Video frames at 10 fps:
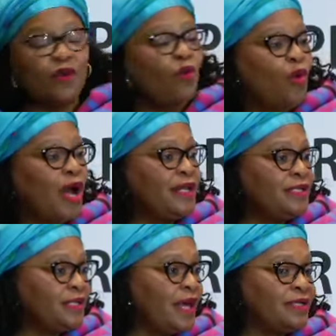One
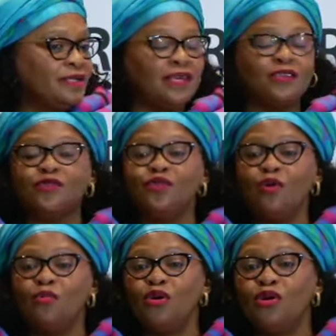is that there's
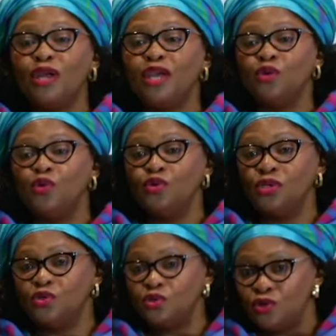no more a
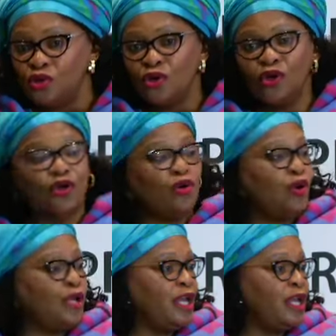Hutu
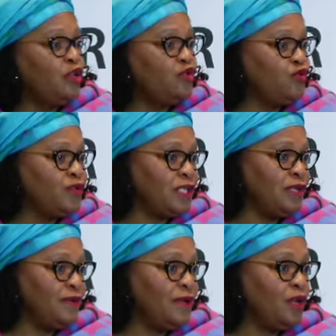or a Tutsi.
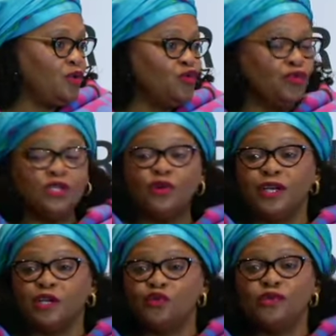A Hutu or
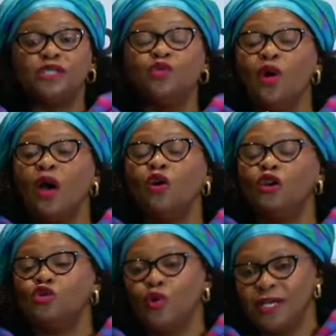a Tutsi, we are
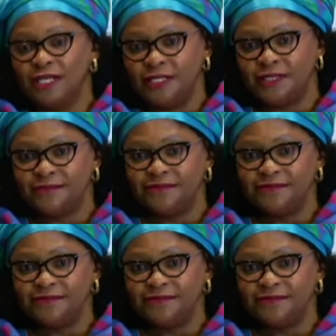all Rwandese.